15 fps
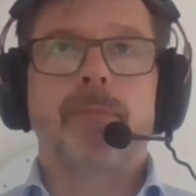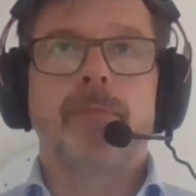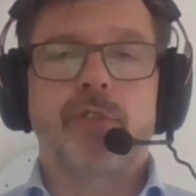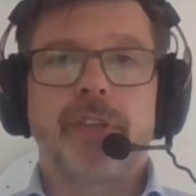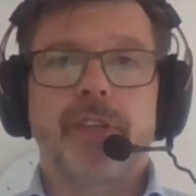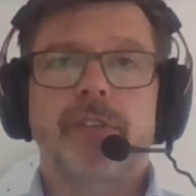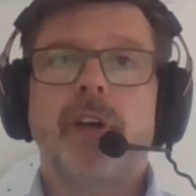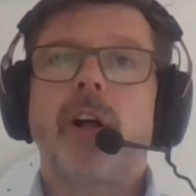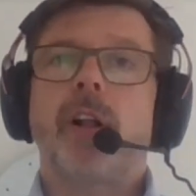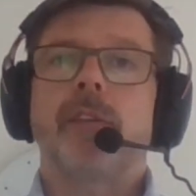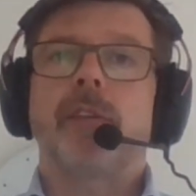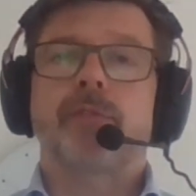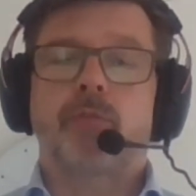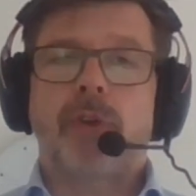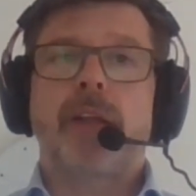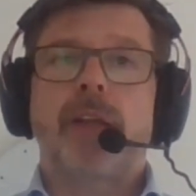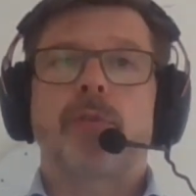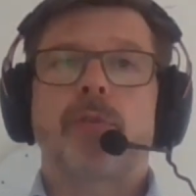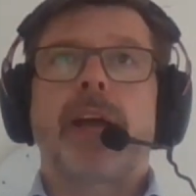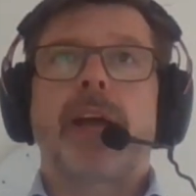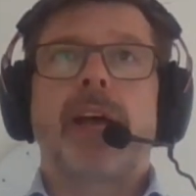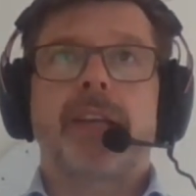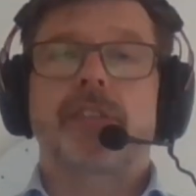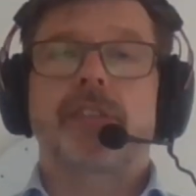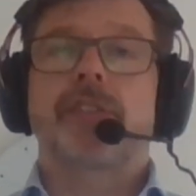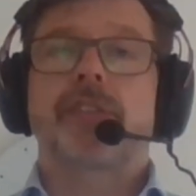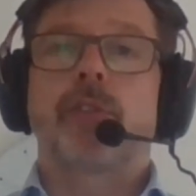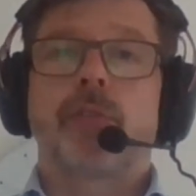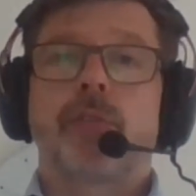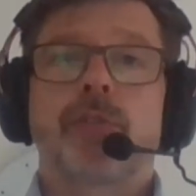to be solved rather as a
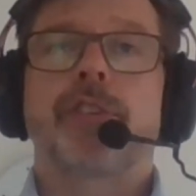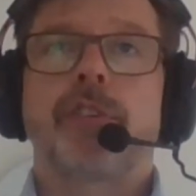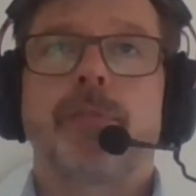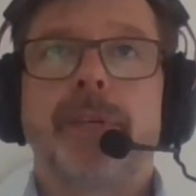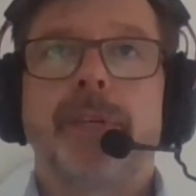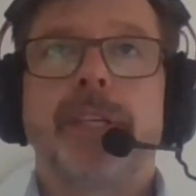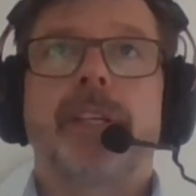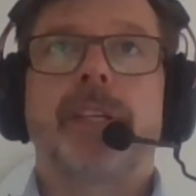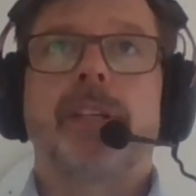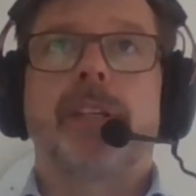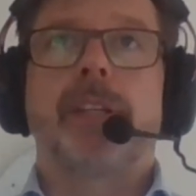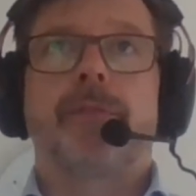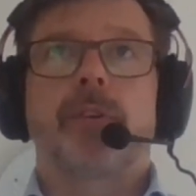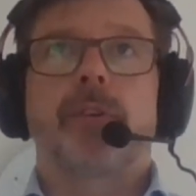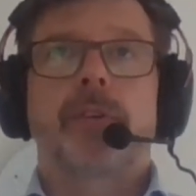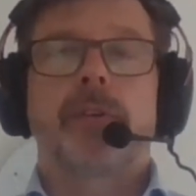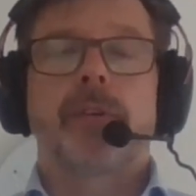solution to be delivered,